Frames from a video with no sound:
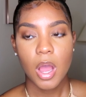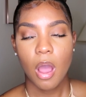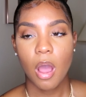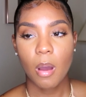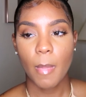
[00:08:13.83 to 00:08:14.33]

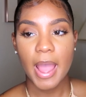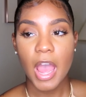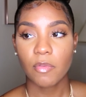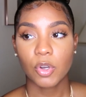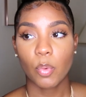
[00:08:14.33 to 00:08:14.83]
I
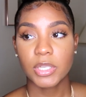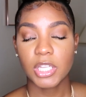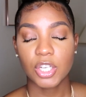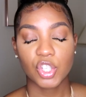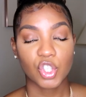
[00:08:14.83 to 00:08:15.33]
have no
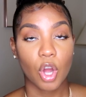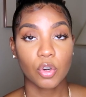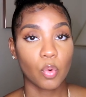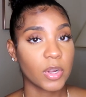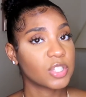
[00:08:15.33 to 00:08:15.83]
intentions
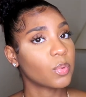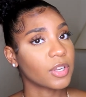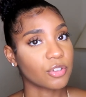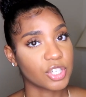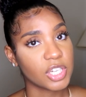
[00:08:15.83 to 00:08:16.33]
on going to
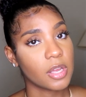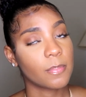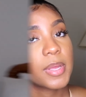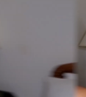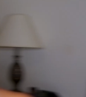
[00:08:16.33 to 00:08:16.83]
another ship.
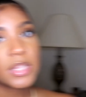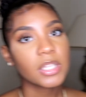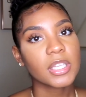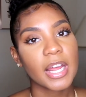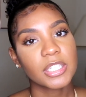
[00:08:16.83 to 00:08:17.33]
Now, one
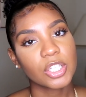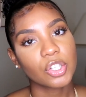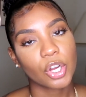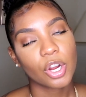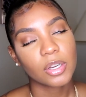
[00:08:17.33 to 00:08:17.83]
thing that I did
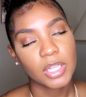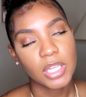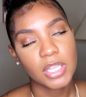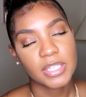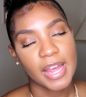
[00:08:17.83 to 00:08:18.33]
learn
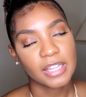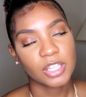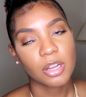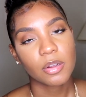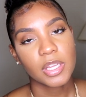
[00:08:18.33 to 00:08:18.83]
is that
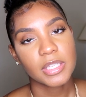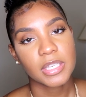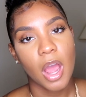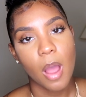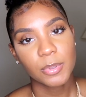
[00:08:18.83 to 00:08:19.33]
there is
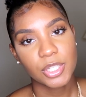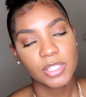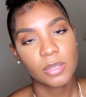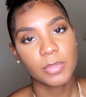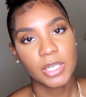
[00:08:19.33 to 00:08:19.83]
an option
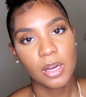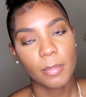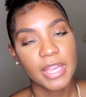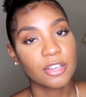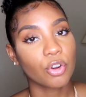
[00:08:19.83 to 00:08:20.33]
to
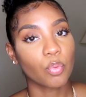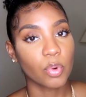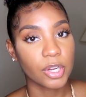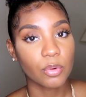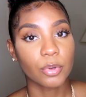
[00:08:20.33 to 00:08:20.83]
become a
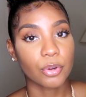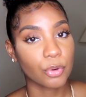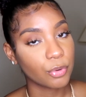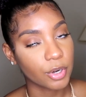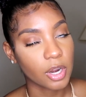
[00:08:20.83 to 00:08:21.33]
career
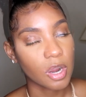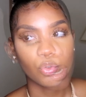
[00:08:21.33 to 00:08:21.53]
recruiter.